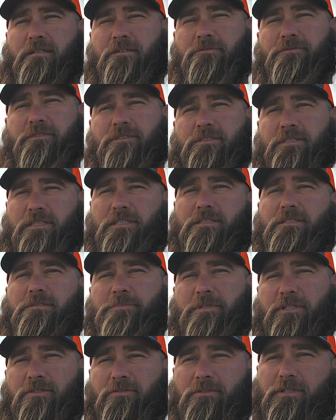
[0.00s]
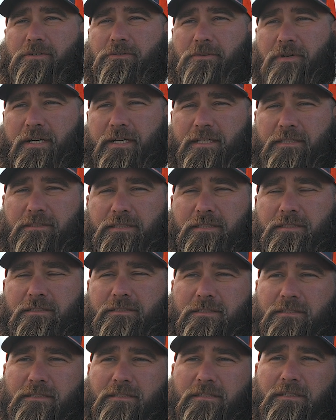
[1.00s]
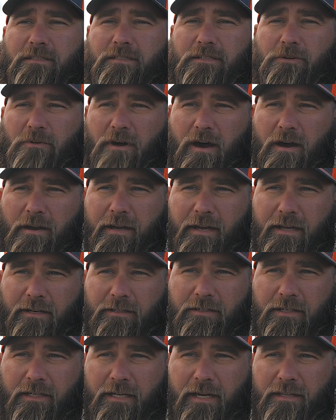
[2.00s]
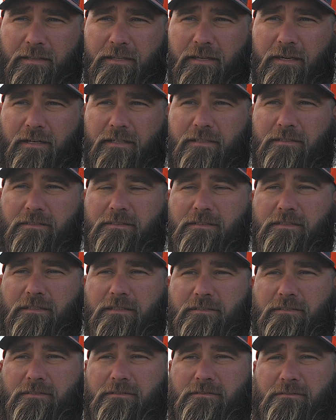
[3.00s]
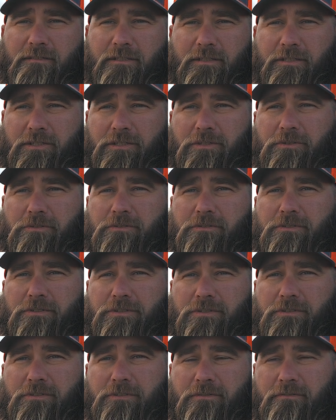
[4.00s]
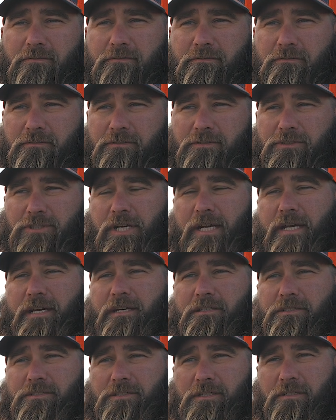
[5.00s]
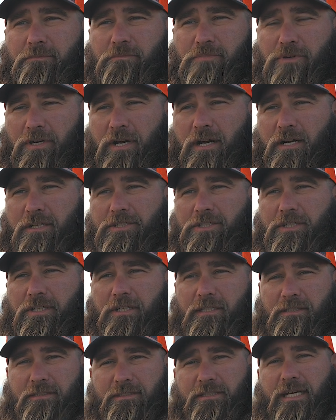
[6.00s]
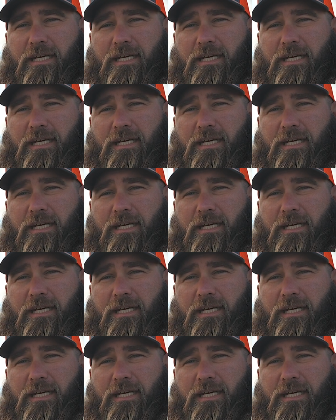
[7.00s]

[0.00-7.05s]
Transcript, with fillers: differences between the rigs is the rod handling, I think, is, is the huge change in production and